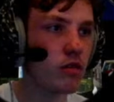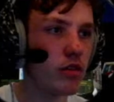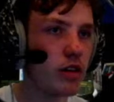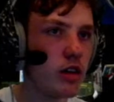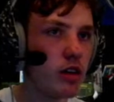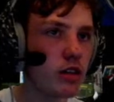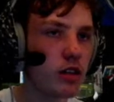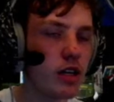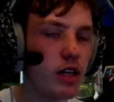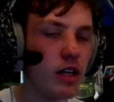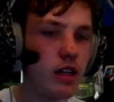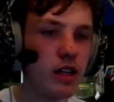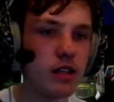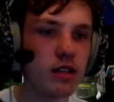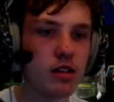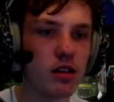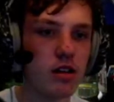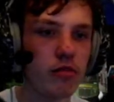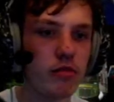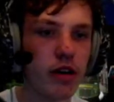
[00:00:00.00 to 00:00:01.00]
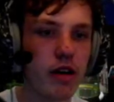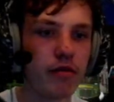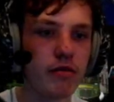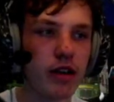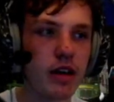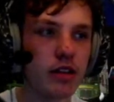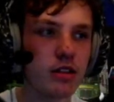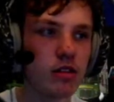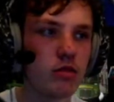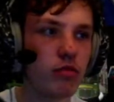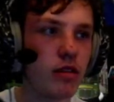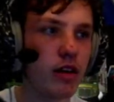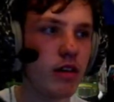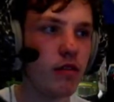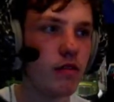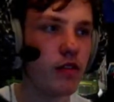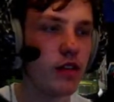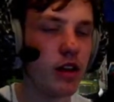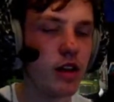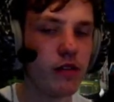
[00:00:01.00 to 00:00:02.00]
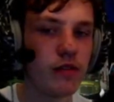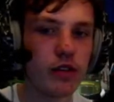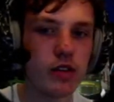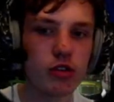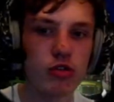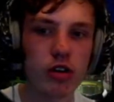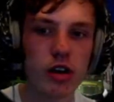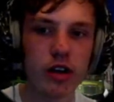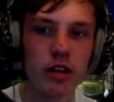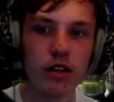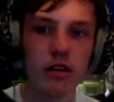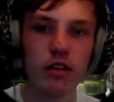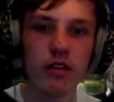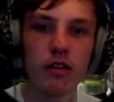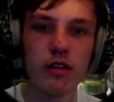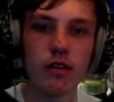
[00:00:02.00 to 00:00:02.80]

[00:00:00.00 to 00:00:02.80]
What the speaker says: Well, luckily this time we haven't had to wait for the other train.